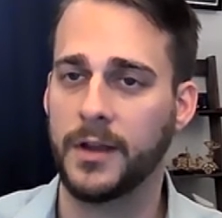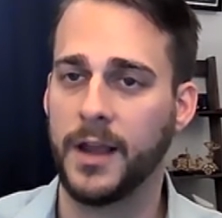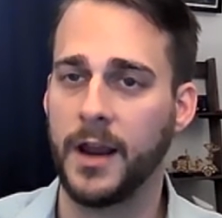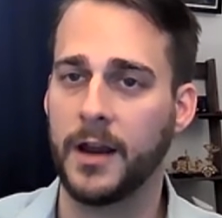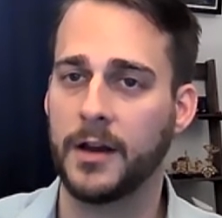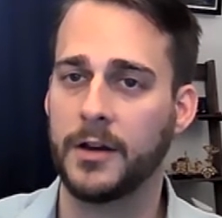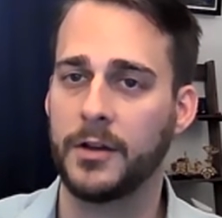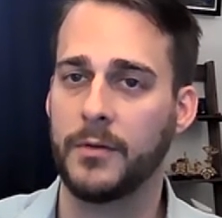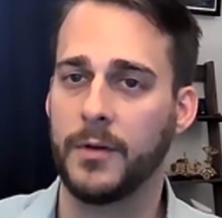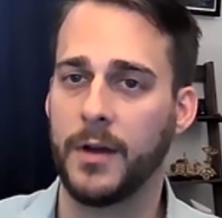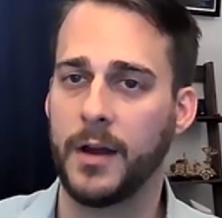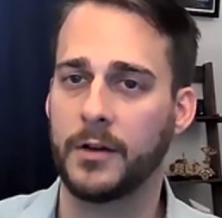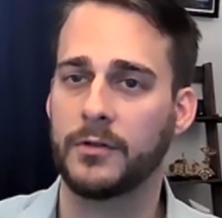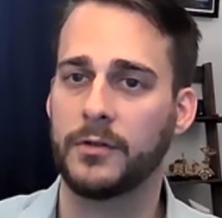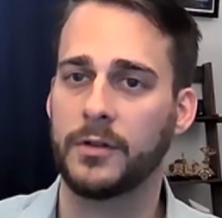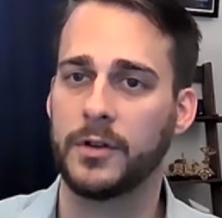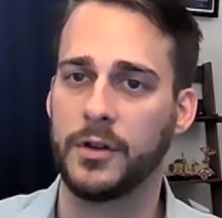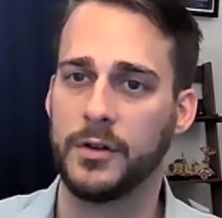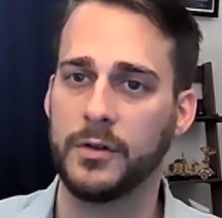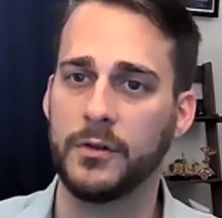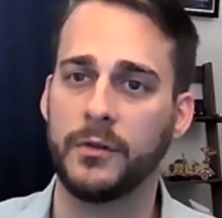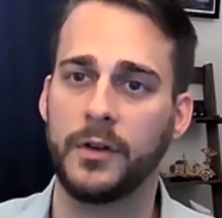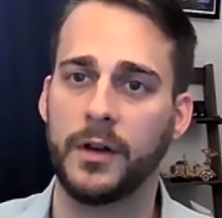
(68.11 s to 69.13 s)
Can you
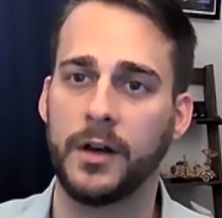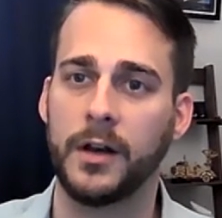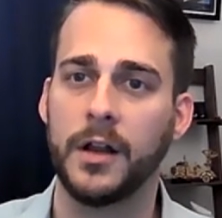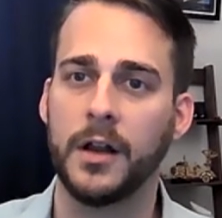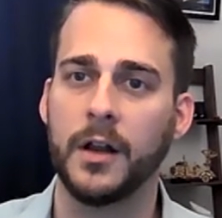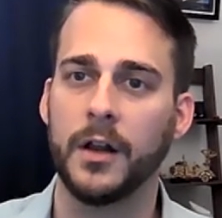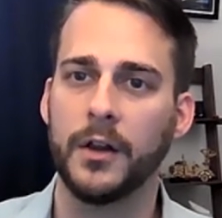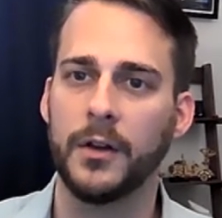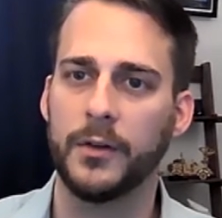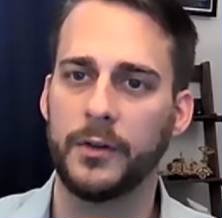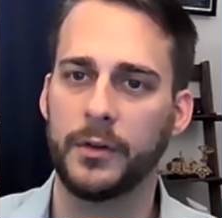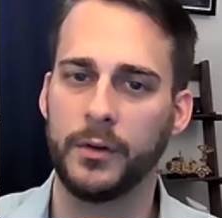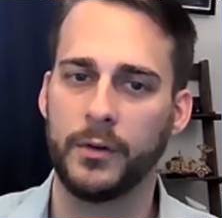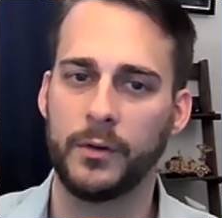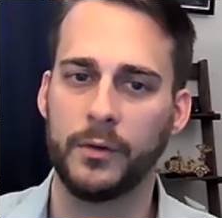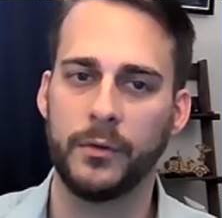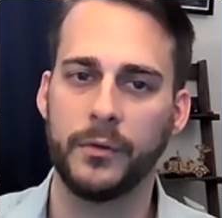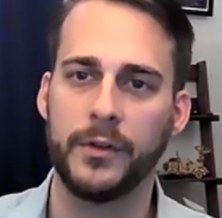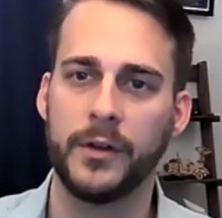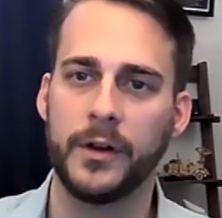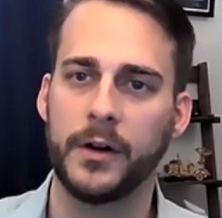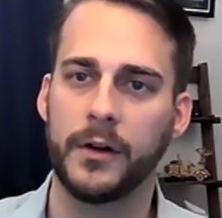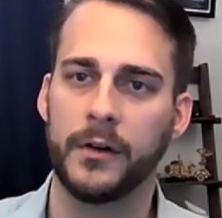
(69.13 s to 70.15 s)
actually use it?
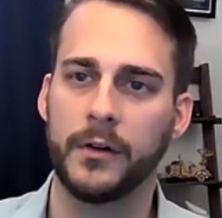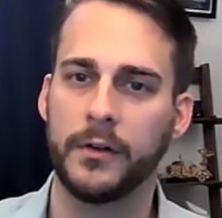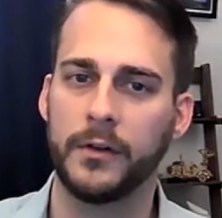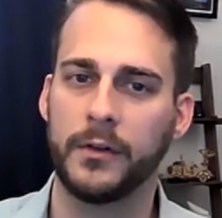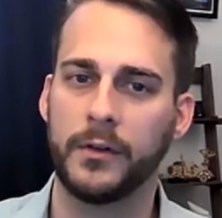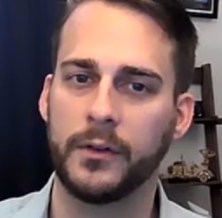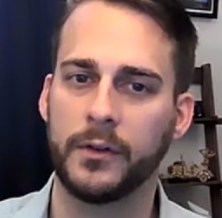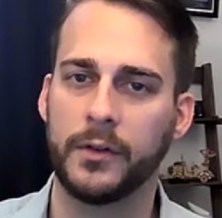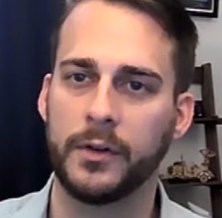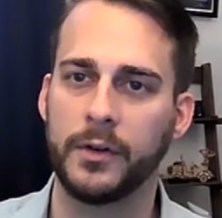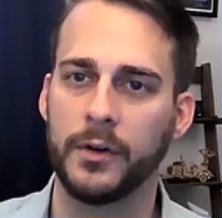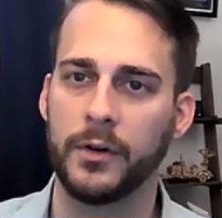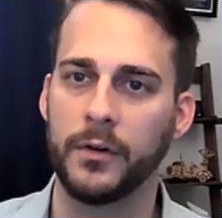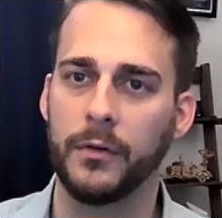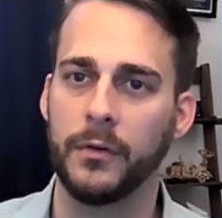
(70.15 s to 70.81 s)
So there's,